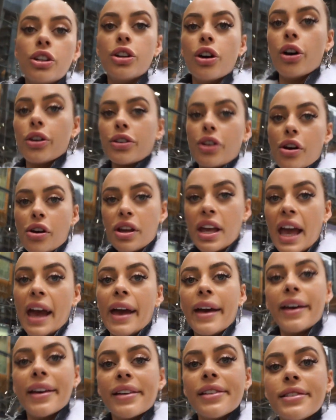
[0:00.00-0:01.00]
not
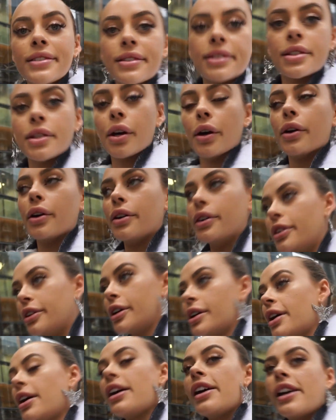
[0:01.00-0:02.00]
okay, so
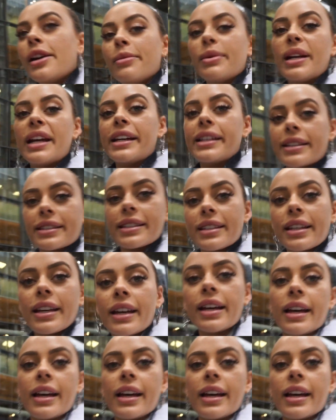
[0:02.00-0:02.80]
Monique's